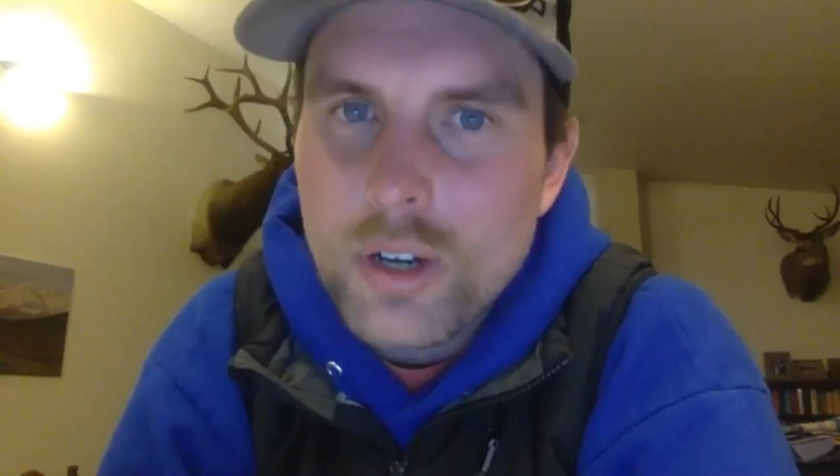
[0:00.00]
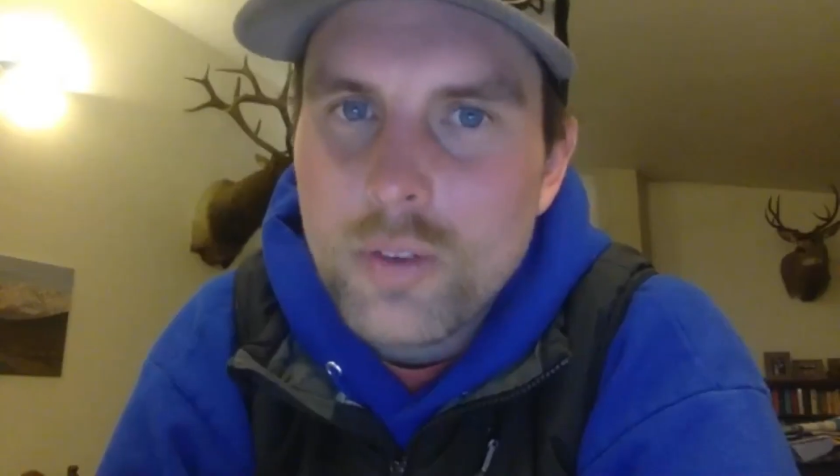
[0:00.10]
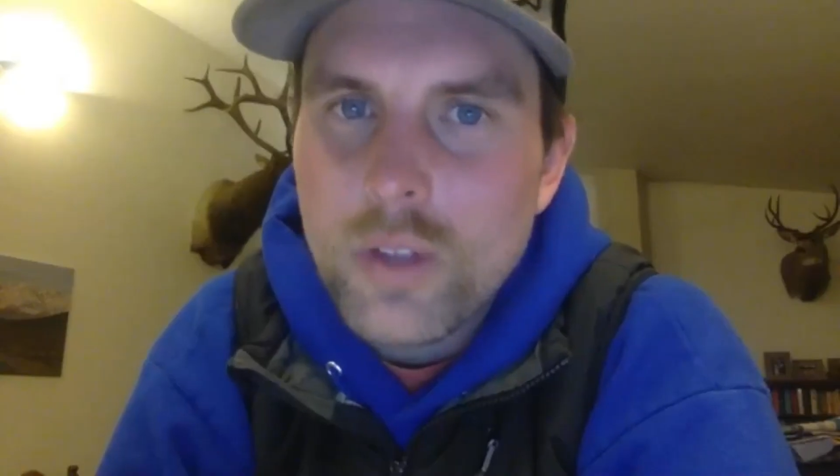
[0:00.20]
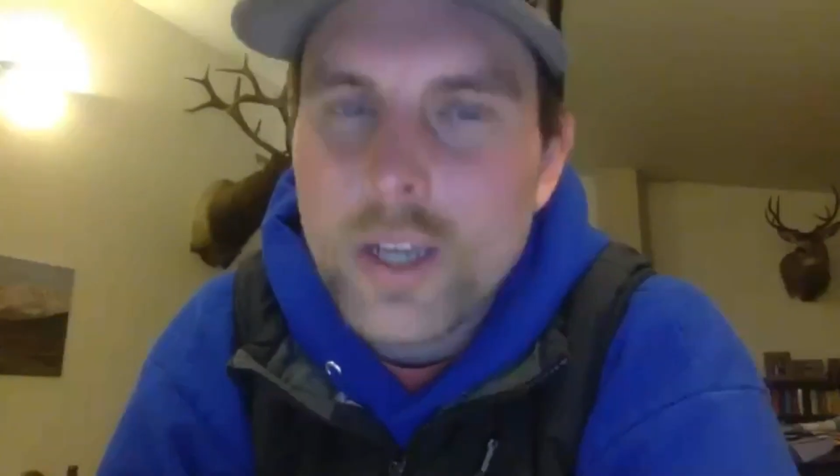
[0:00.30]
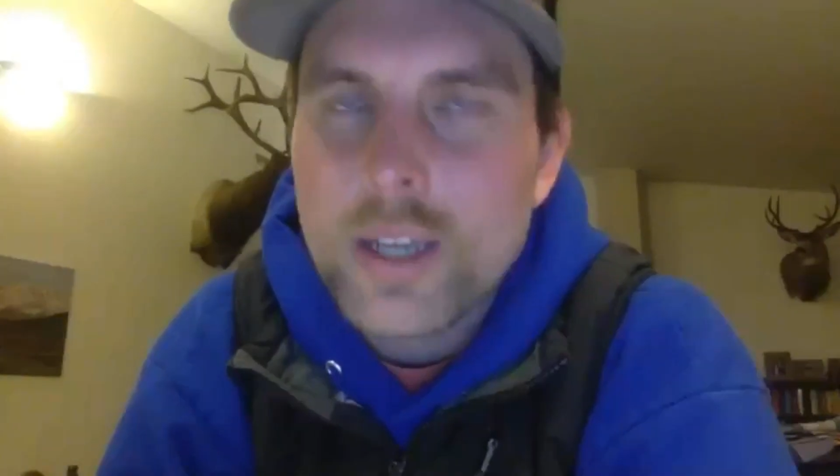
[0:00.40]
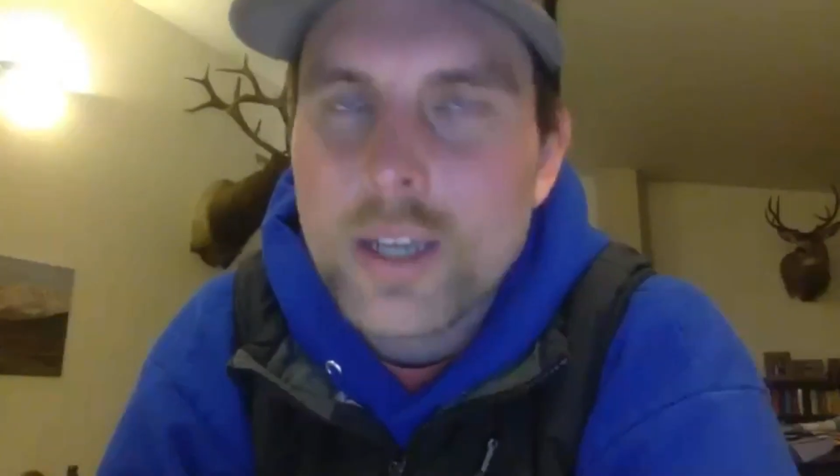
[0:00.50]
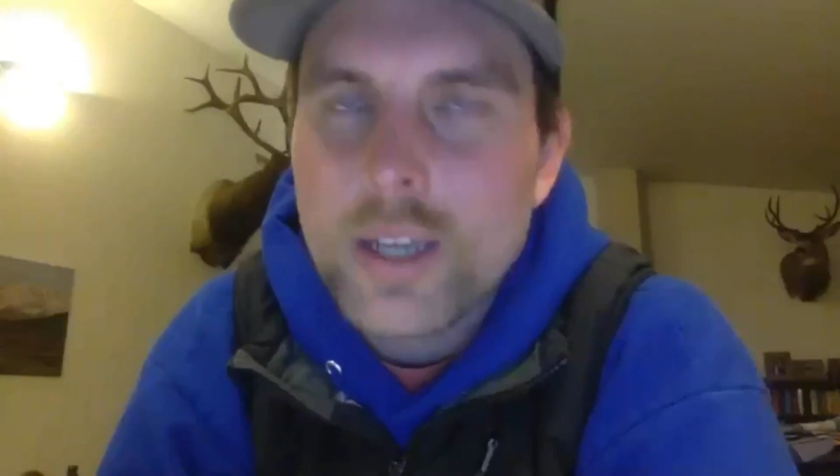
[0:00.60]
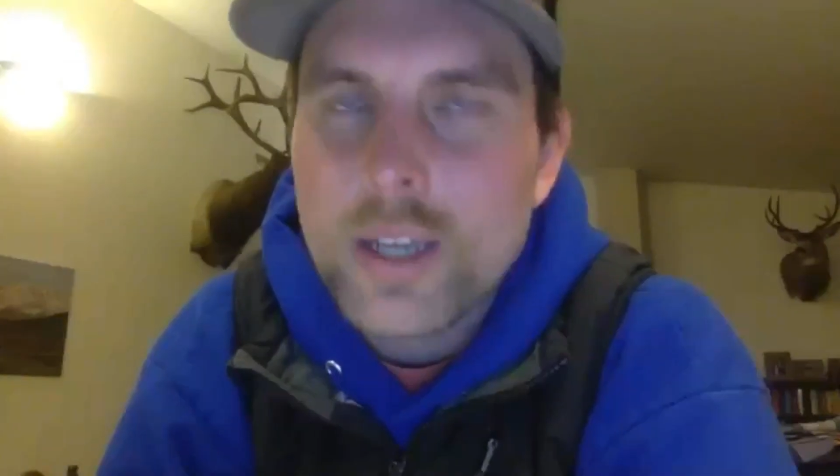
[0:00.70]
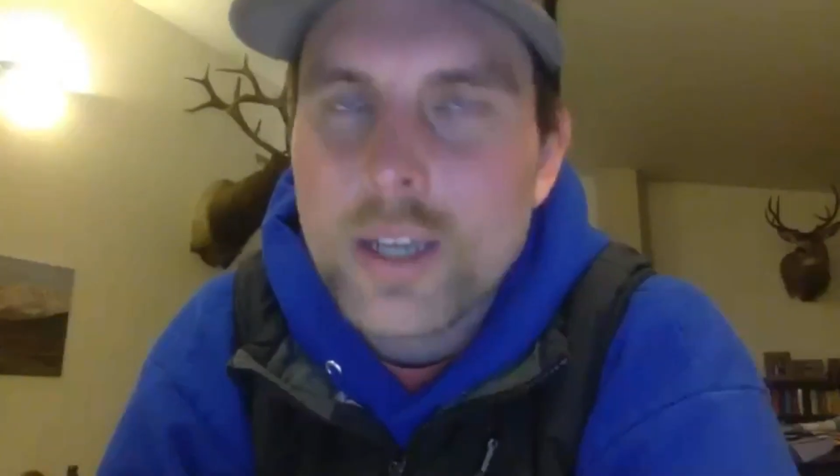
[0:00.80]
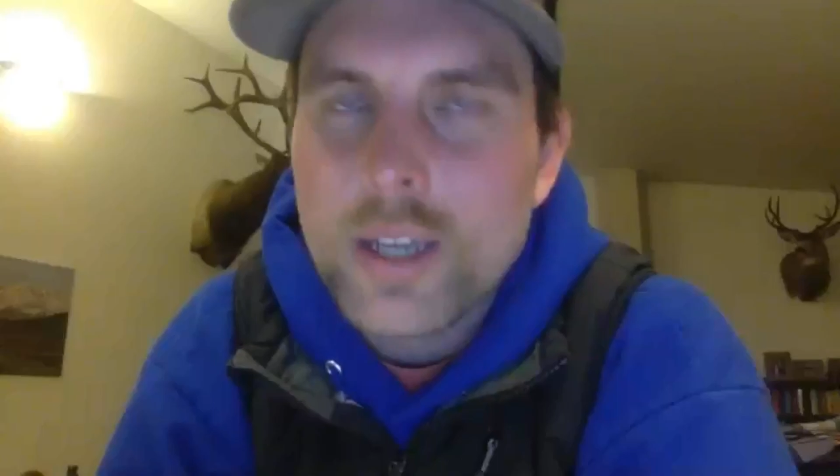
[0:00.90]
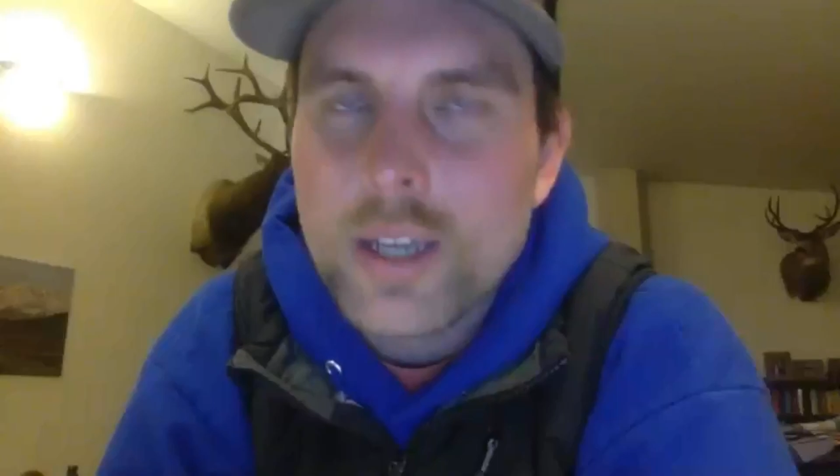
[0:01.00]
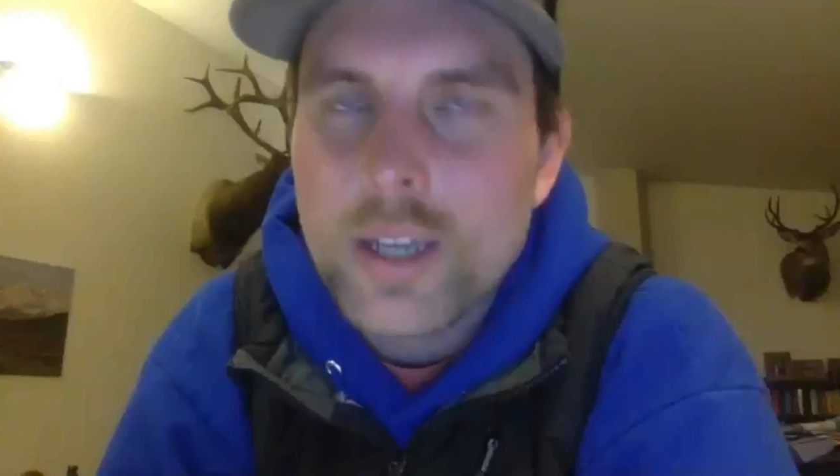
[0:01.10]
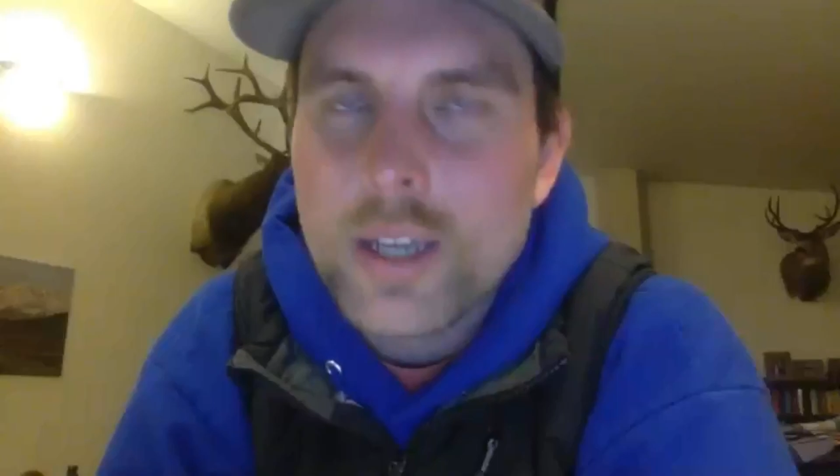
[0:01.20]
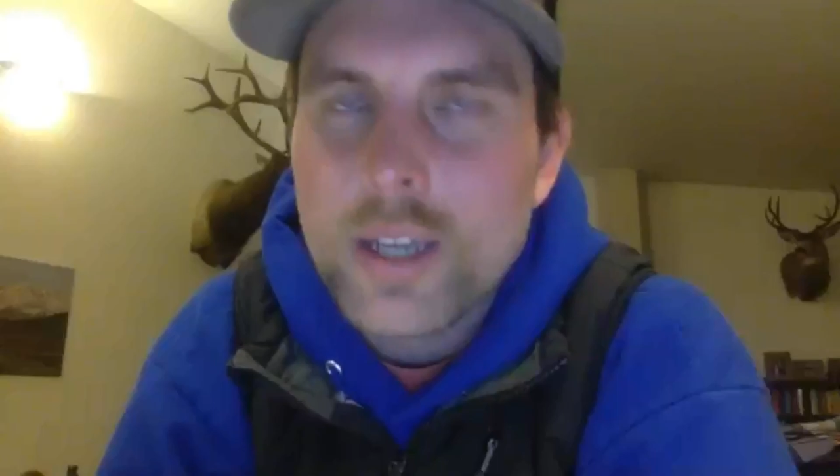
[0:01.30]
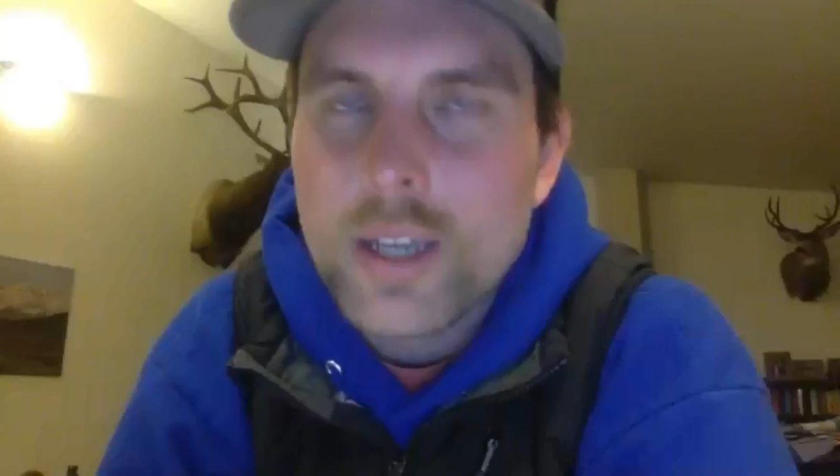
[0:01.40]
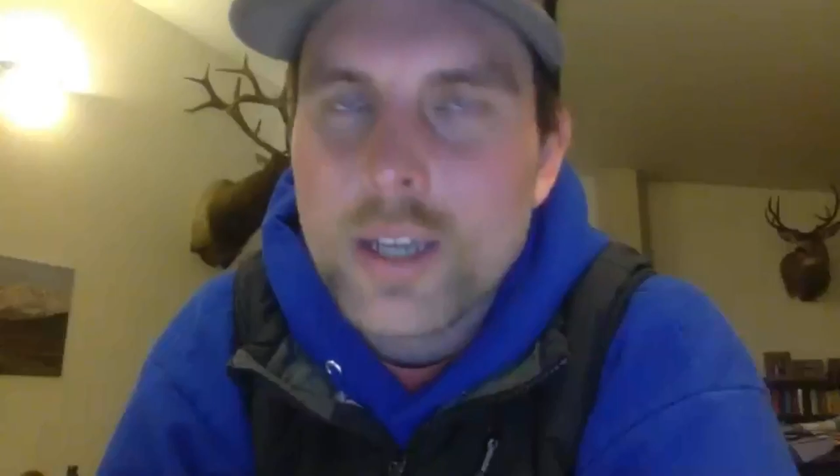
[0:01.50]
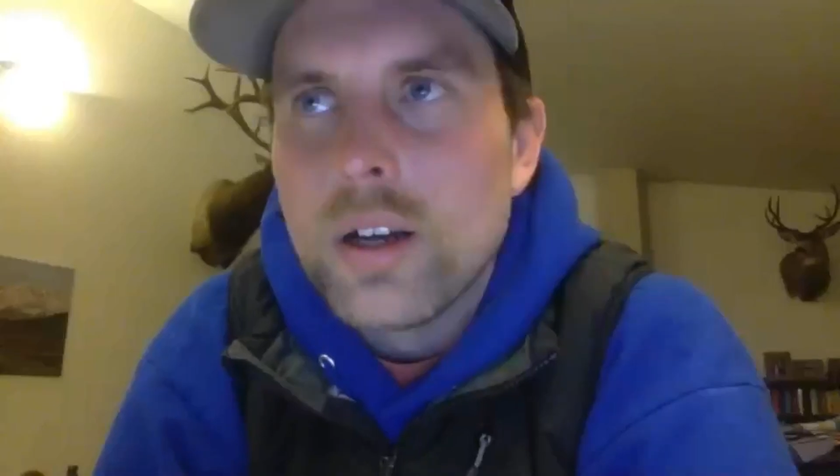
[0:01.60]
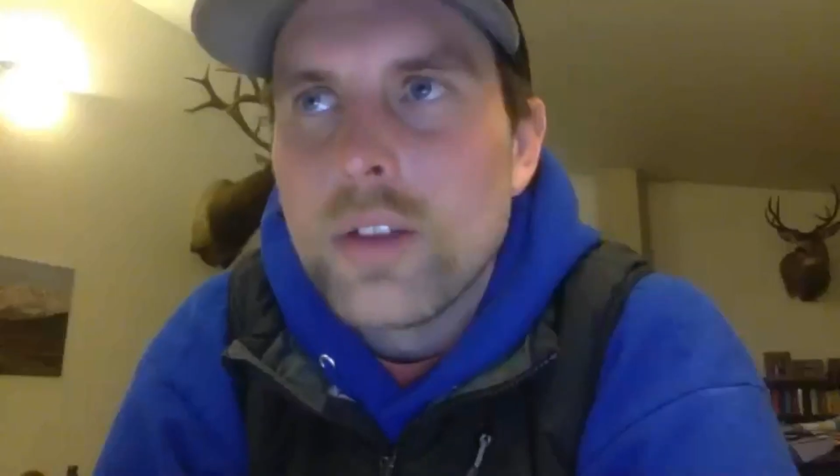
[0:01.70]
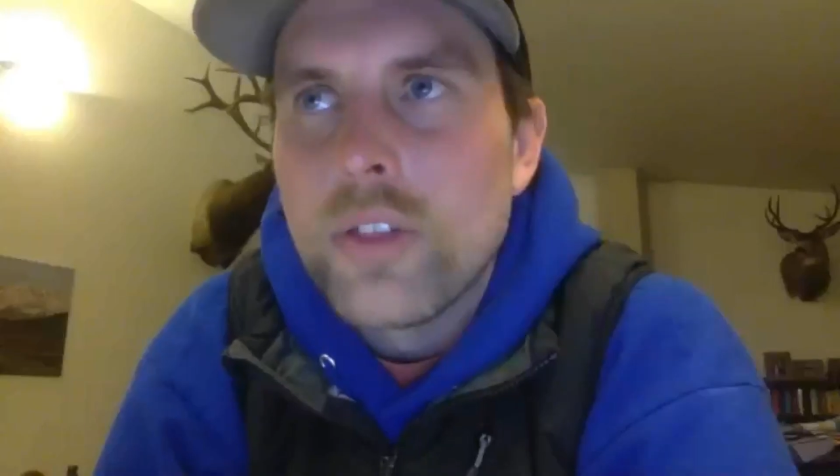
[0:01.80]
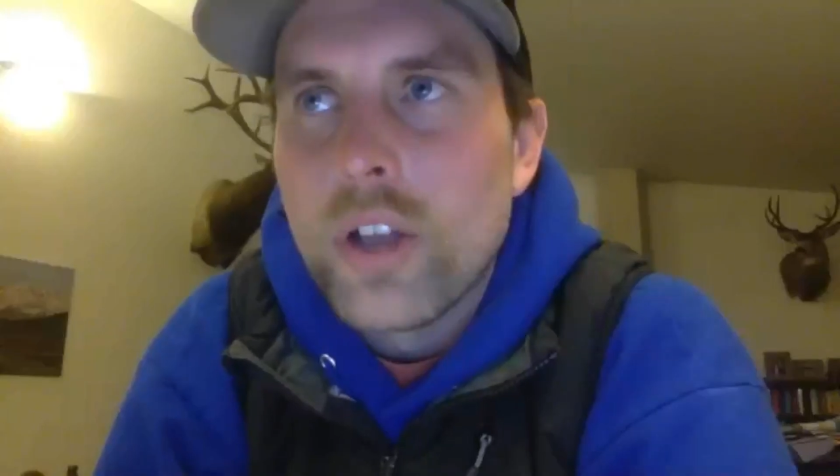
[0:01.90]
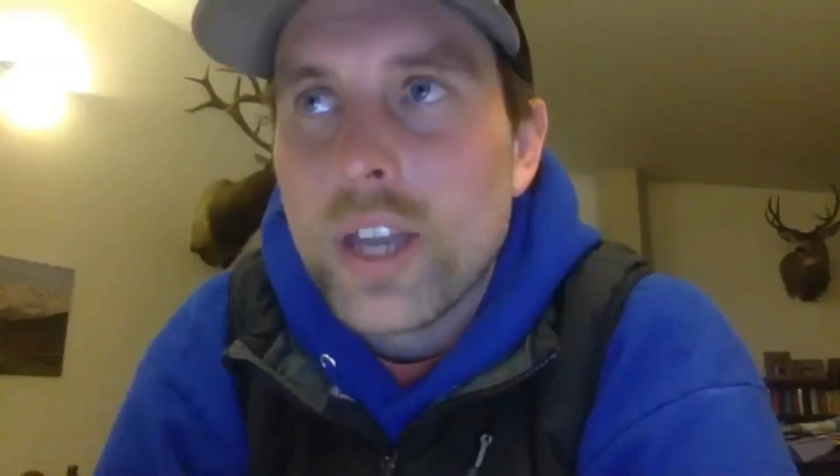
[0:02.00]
Like. The